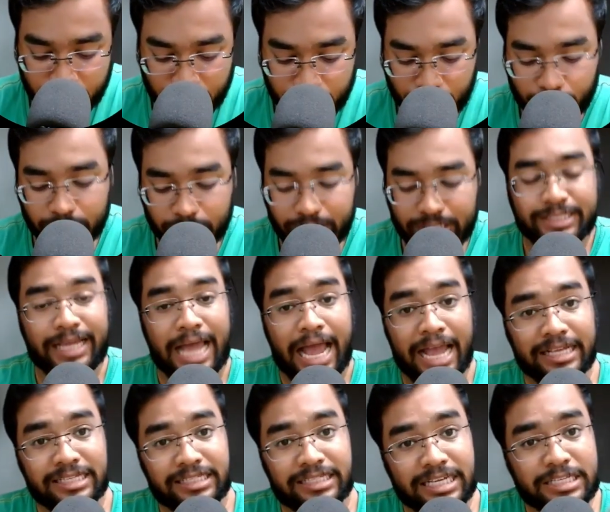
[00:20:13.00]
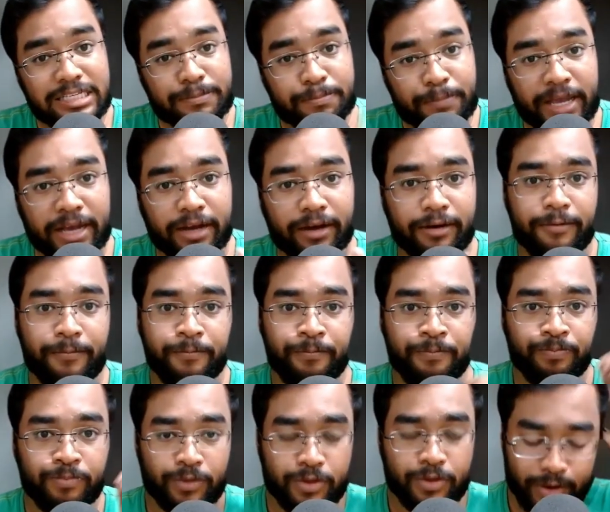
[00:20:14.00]
which size is bigger.
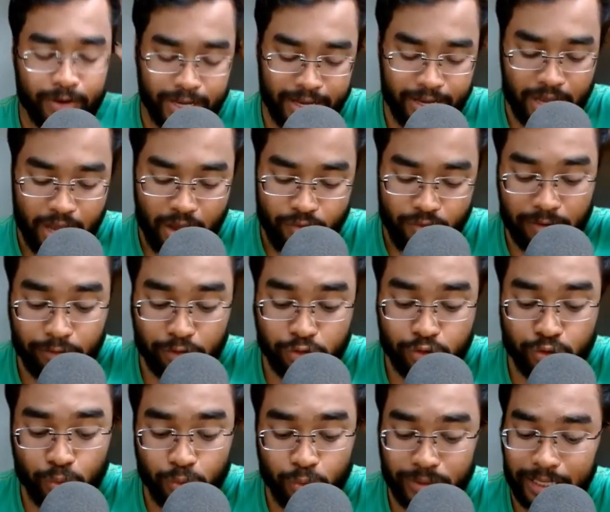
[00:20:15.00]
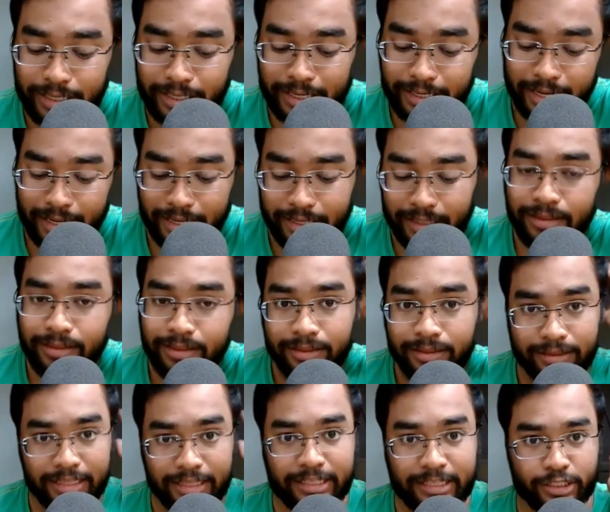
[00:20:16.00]
Okay, we have to store the data in
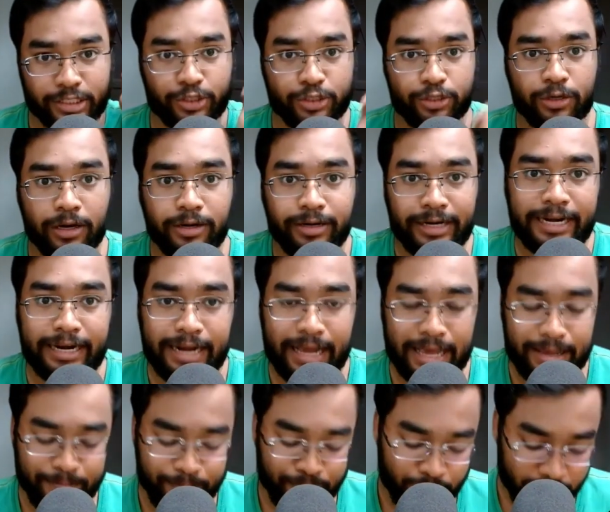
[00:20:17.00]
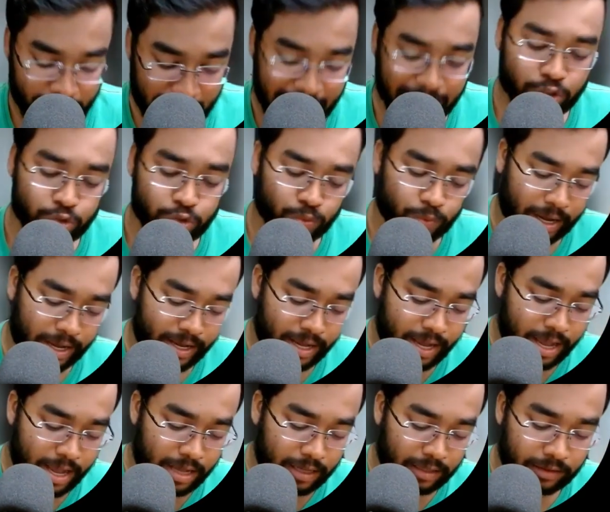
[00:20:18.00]
this data type. That's why
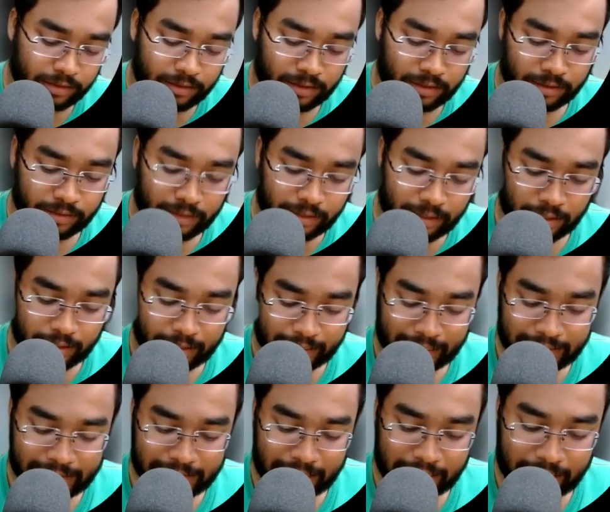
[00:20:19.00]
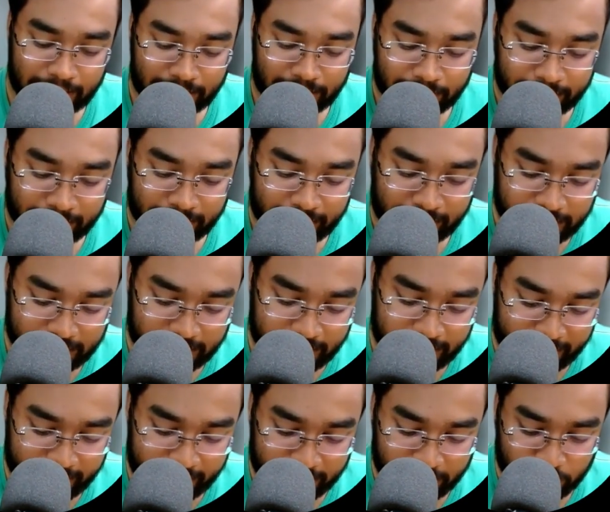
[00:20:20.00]
the result is
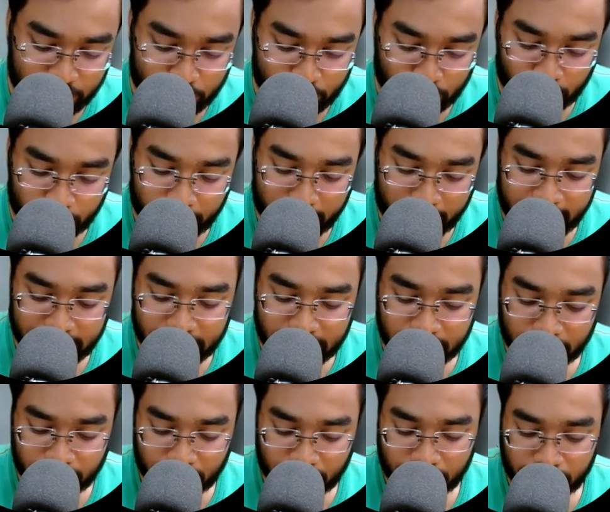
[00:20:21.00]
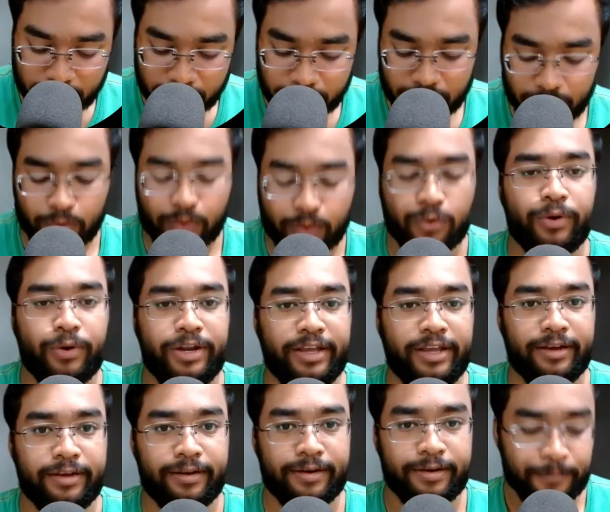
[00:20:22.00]
getting stored as float
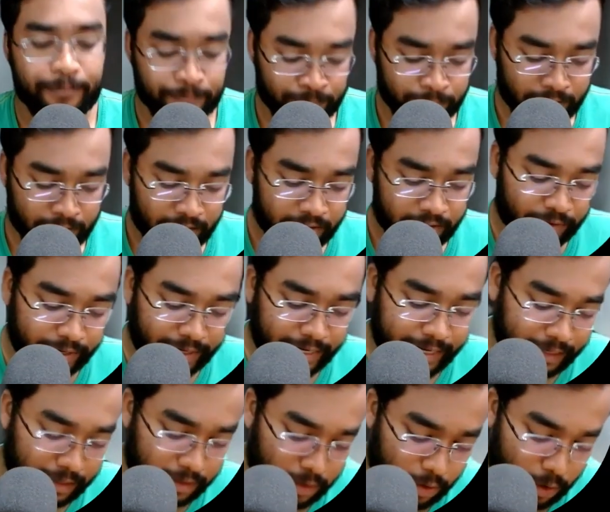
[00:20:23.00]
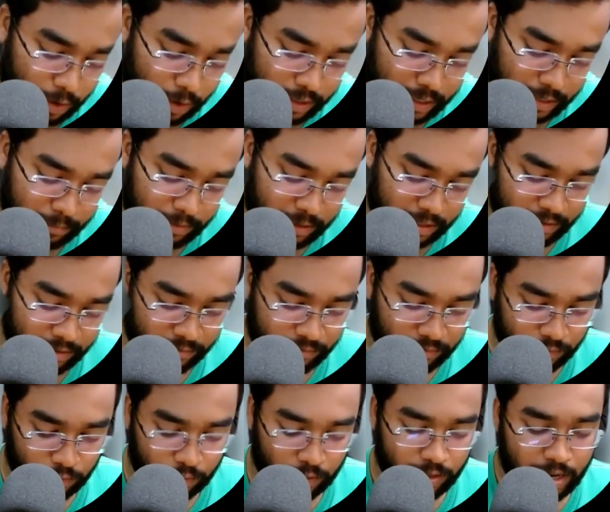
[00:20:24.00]
here. If you take long double and
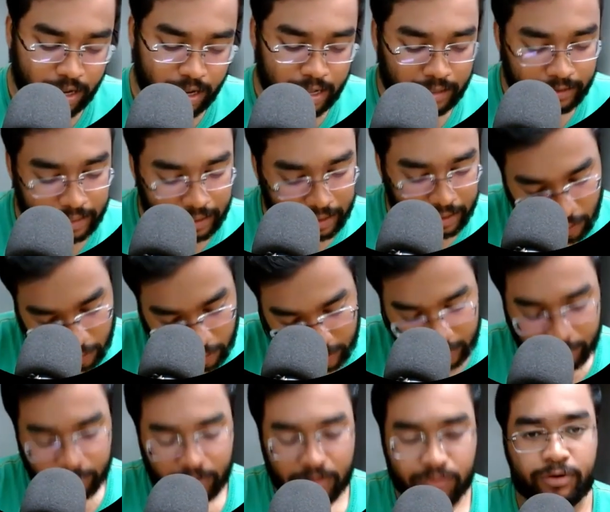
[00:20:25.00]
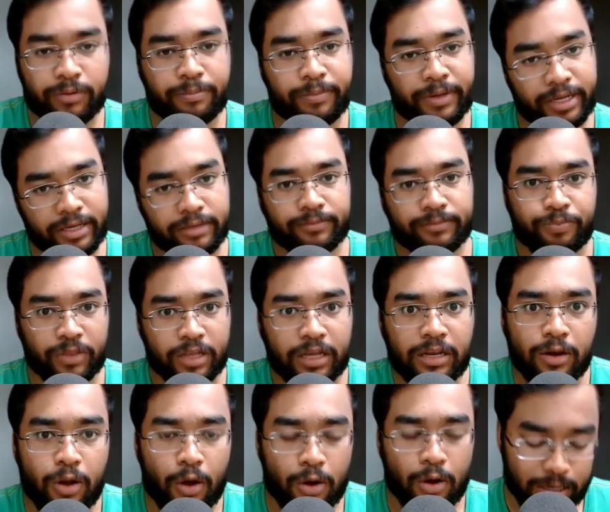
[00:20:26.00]
float, then long double would be
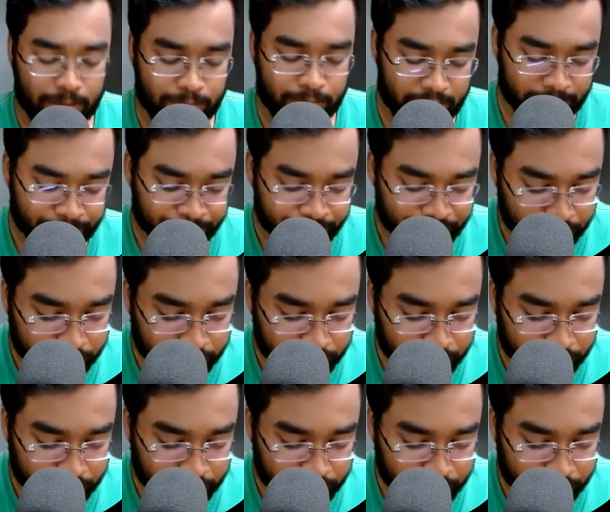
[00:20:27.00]
in long double.